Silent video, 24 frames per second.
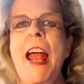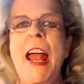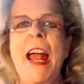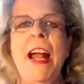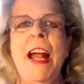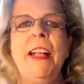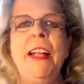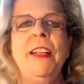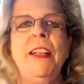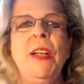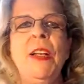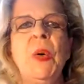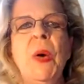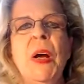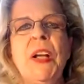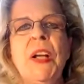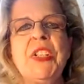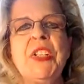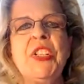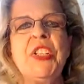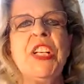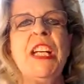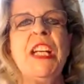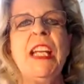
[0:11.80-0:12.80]
And the
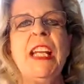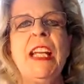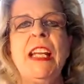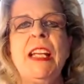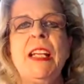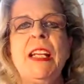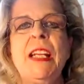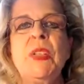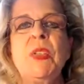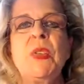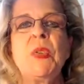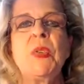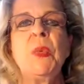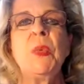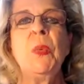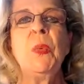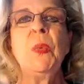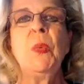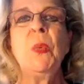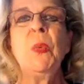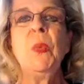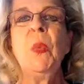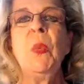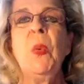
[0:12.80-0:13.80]
question is,
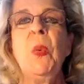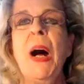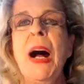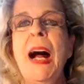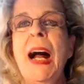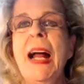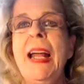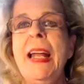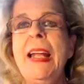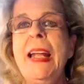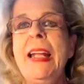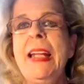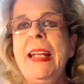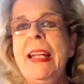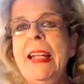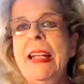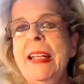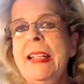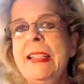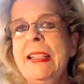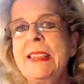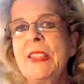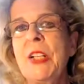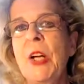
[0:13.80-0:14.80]
why
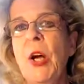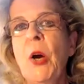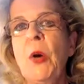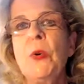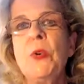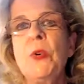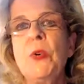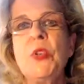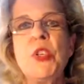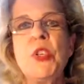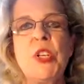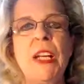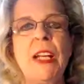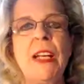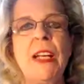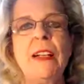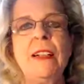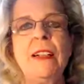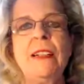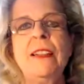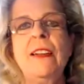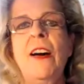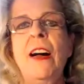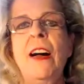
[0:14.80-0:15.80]
is
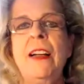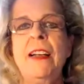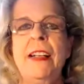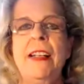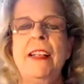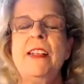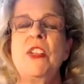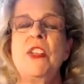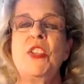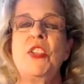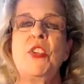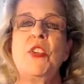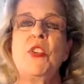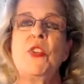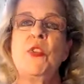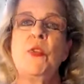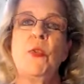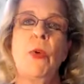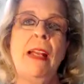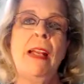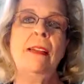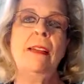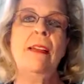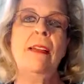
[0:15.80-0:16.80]
coaching not in a
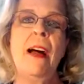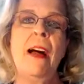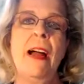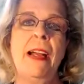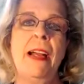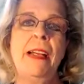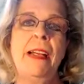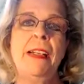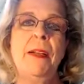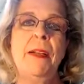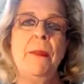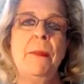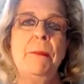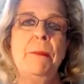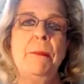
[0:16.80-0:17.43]
straight line?